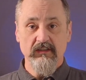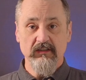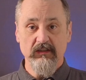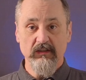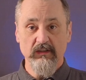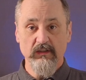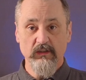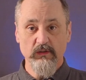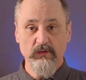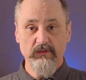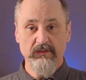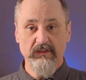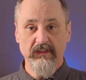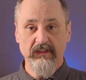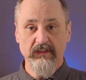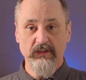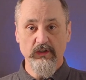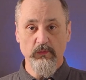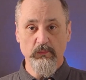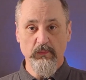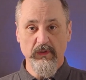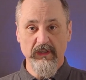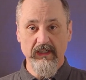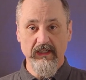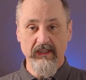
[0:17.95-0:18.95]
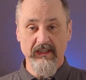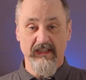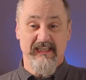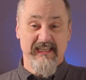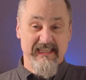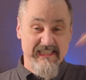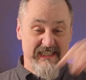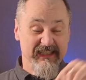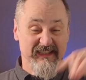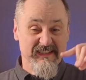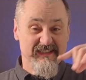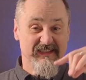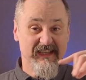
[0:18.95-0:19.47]
Losing your pick
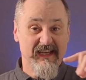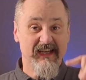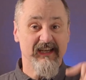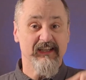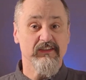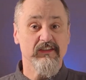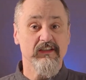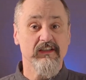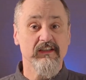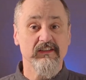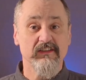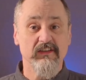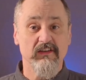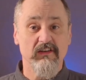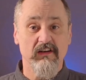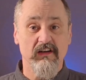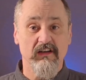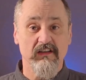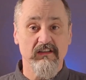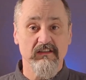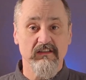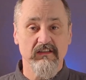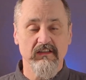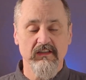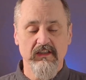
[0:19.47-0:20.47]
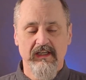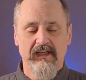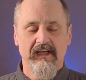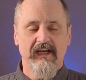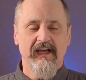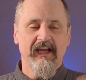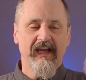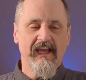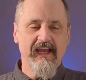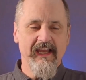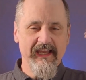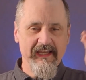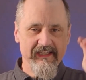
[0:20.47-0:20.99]
inside the guitar.
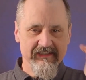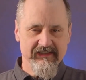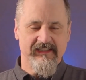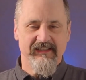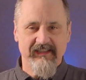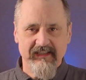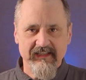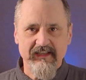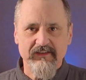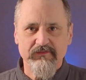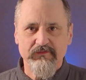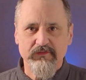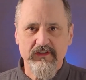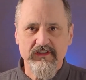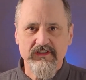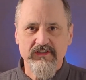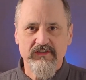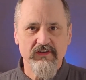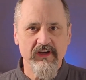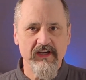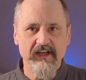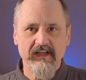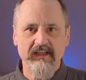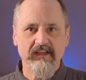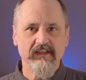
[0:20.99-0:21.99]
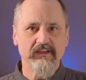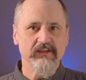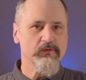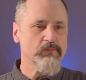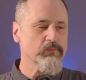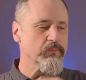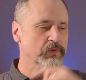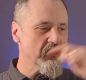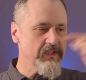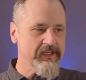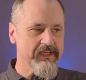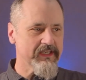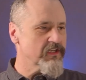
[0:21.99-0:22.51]
Isn't that frustrating? You're
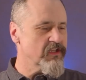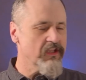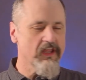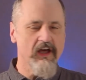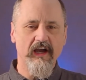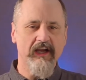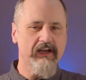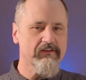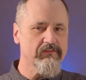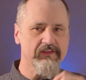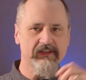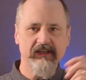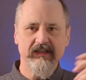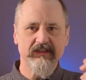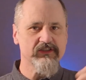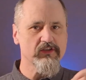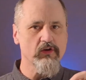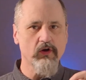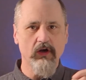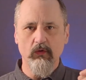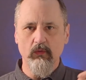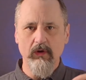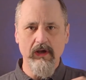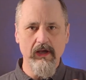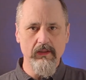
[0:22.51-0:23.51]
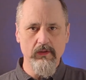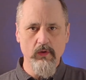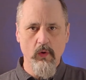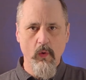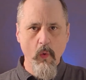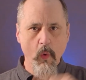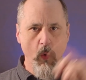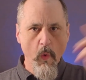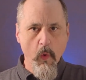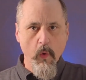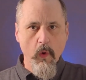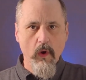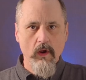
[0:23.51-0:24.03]
playing along, everything's going well, and
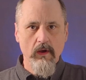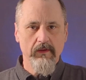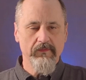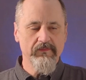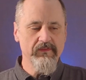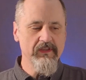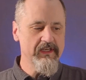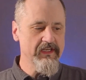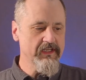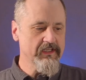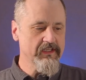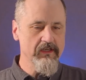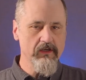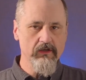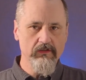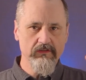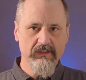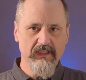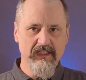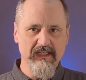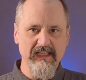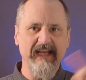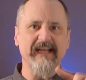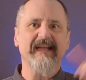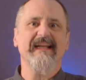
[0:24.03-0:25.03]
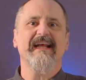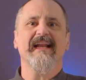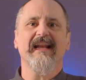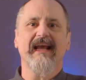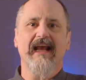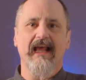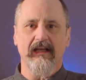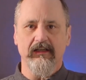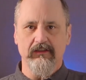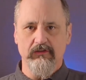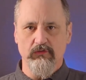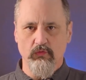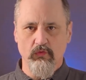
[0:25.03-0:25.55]
then it goes
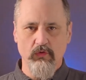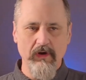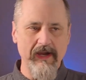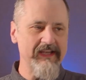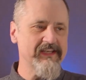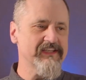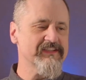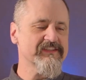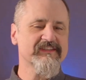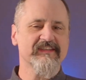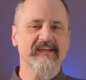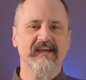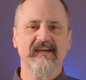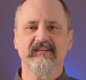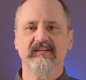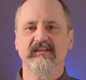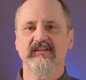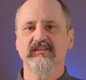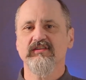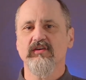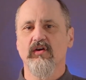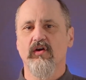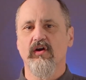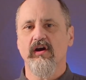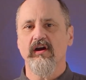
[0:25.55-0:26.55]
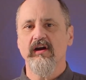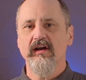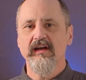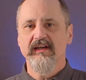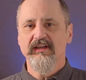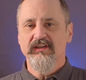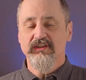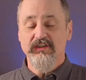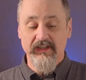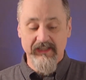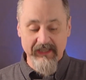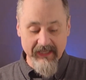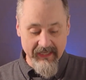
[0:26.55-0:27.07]
right inside the guitar.
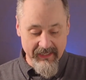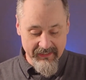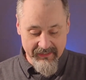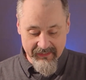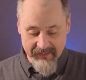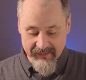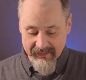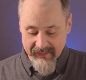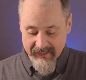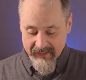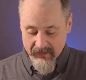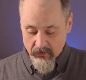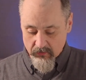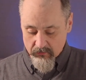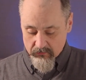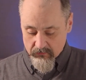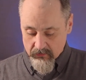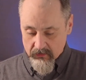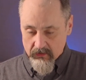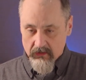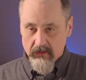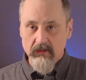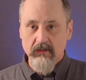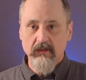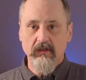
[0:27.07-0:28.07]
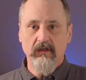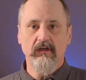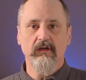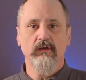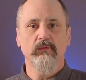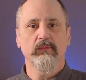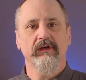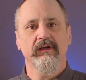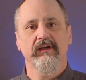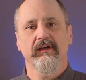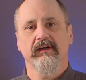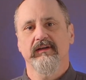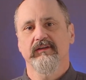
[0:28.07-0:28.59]
You can't get it out. Oh
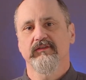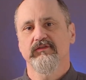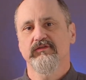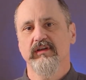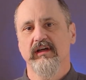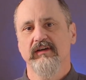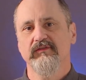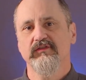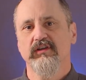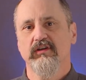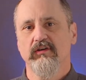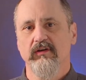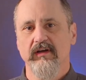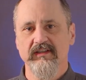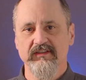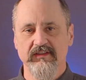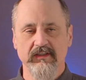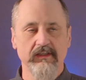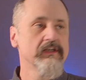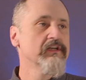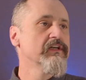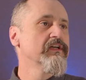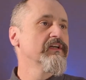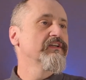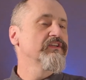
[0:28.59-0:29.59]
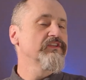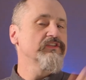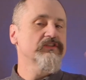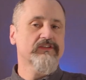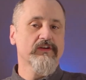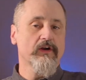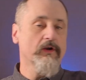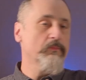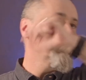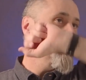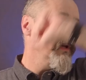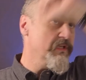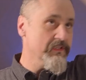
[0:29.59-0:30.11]
my God, it drives you crazy. You
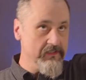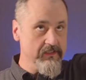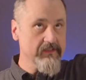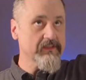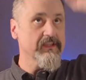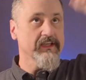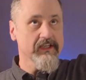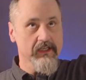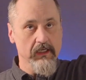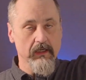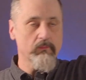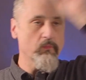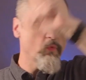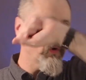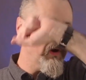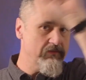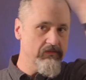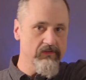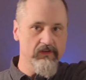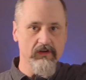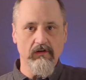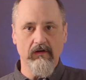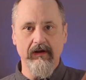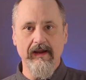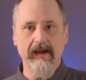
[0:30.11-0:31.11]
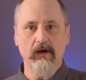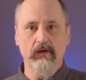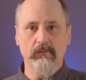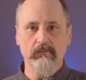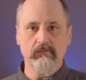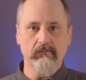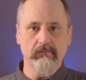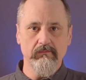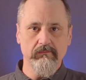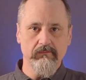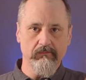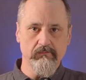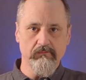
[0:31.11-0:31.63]
start picking the thing up, waving it
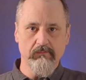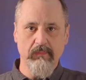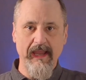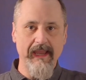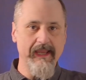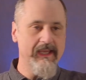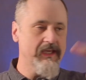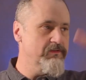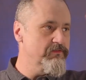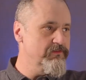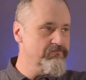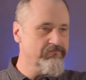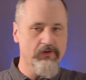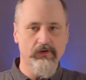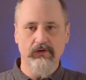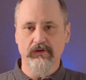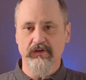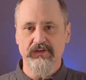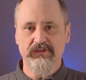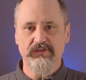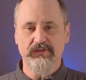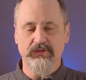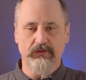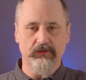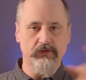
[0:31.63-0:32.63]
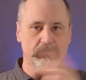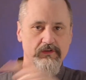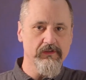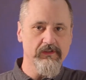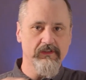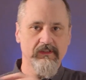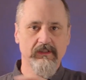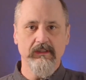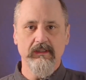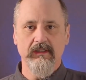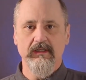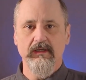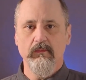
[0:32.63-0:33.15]
around, banging furniture
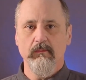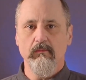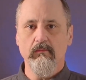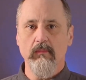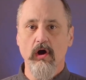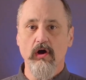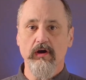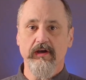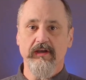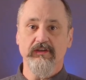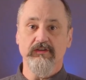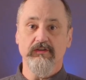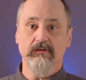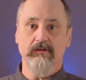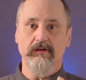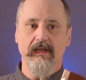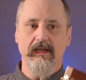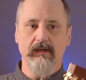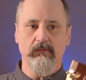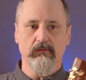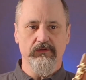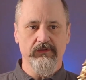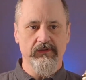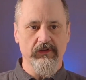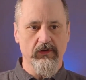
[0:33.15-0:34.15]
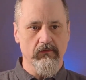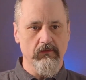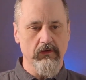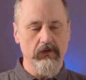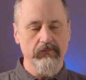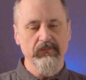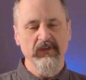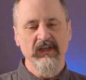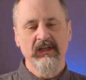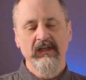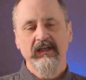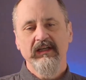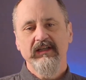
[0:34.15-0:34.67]
and bonking your neighbors over.
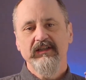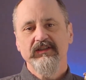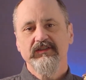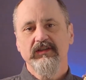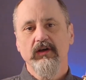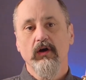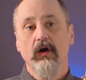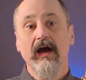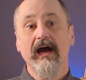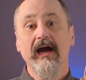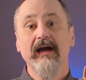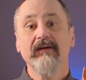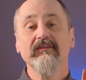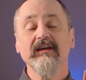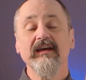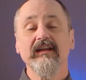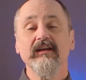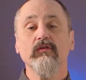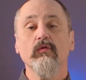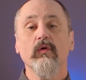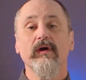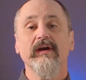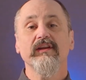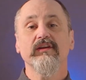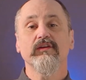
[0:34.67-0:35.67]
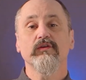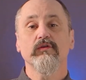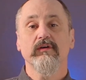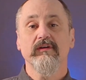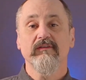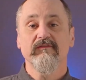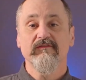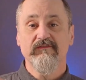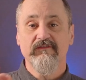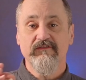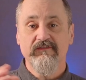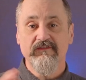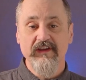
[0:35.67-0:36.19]
So I've got a way to do it
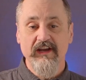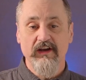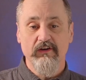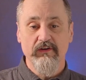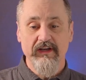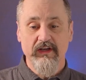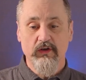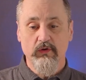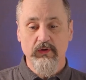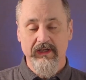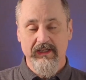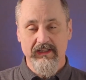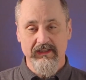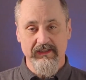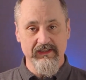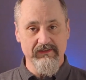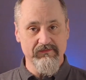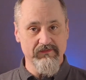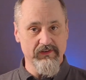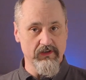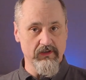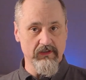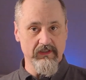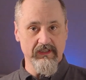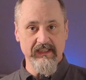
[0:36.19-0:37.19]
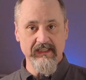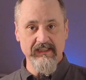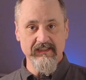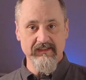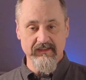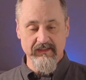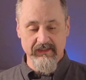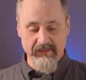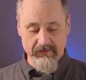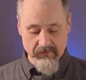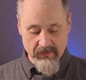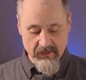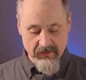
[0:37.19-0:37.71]
very quickly and very
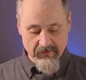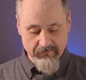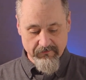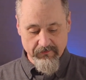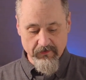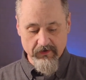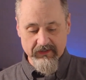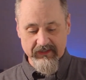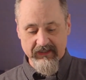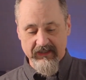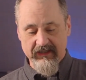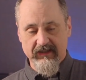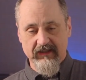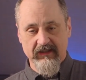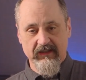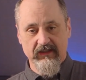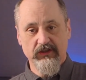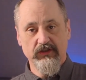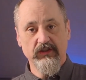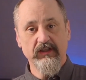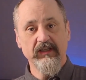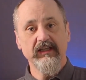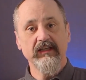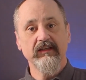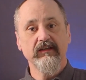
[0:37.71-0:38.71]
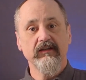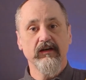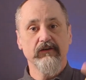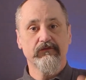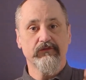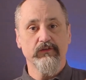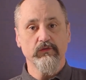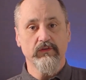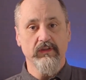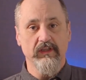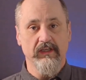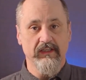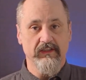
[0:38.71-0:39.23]
easily. First, you need a
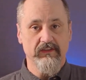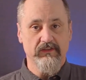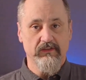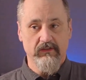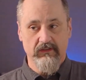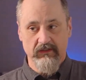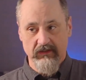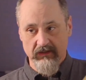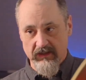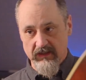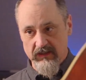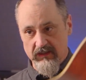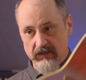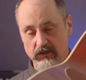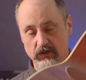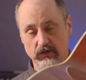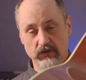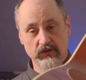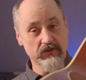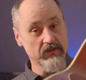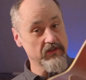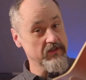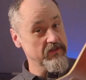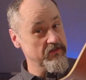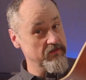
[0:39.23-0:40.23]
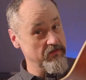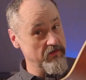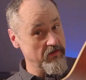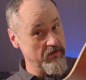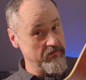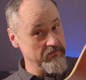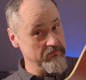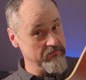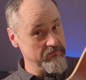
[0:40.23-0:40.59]
few things. You need an acoustic guitar.